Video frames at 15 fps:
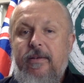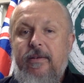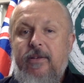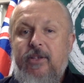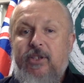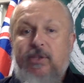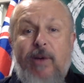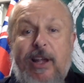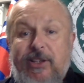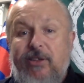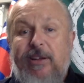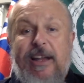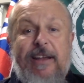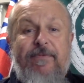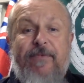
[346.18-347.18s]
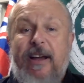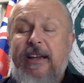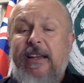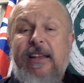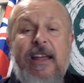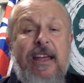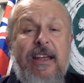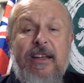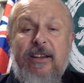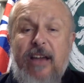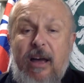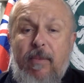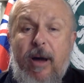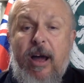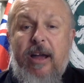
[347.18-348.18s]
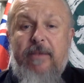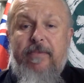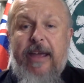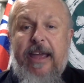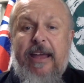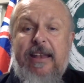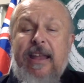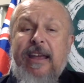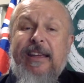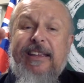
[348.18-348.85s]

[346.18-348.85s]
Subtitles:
Switzerland. Fucking, come on, man.